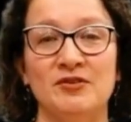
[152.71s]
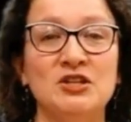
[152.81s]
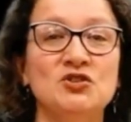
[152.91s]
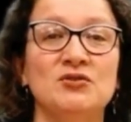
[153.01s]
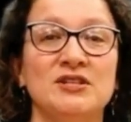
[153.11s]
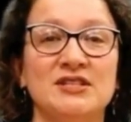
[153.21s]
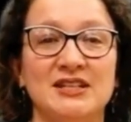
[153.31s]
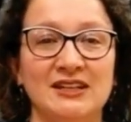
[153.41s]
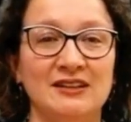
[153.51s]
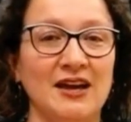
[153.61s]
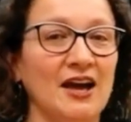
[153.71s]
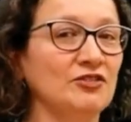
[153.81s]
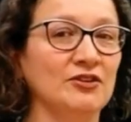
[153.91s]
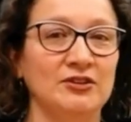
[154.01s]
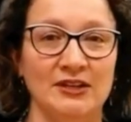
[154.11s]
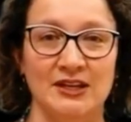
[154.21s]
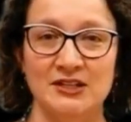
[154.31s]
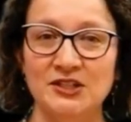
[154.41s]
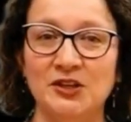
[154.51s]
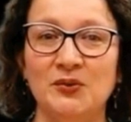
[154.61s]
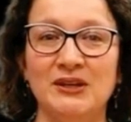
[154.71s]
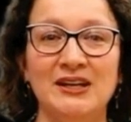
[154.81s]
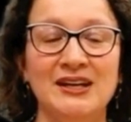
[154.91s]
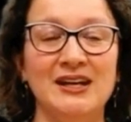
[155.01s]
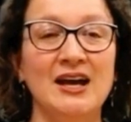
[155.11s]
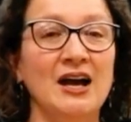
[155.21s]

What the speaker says: interest in classical antiquity,